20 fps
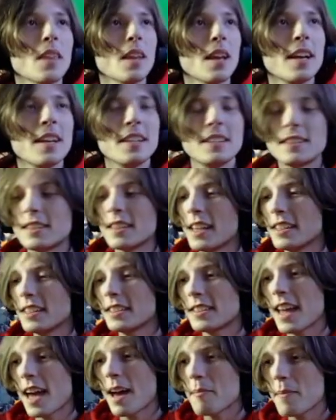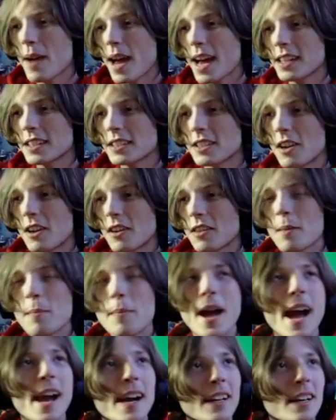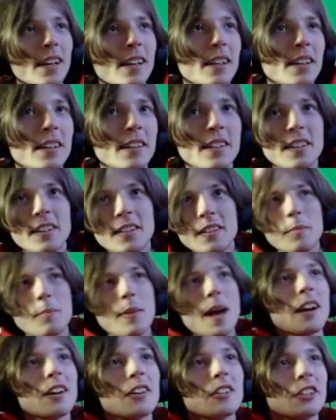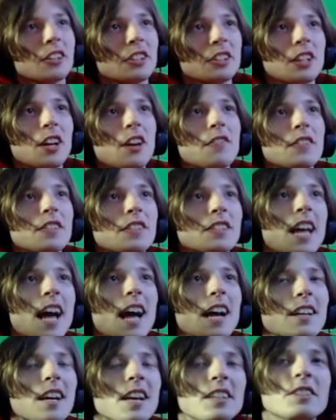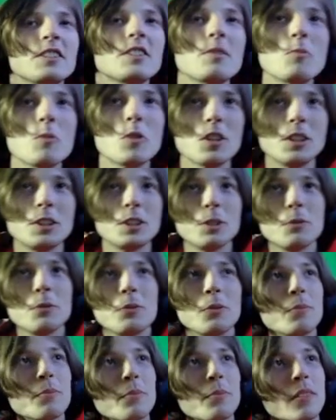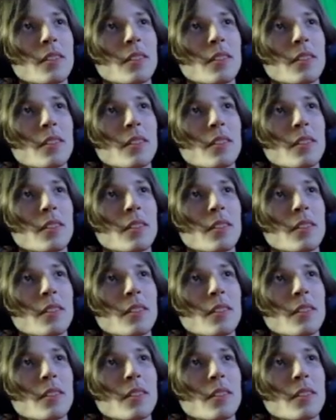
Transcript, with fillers: is is that mask on the back in in the back on the shelf? Is that custom or did you?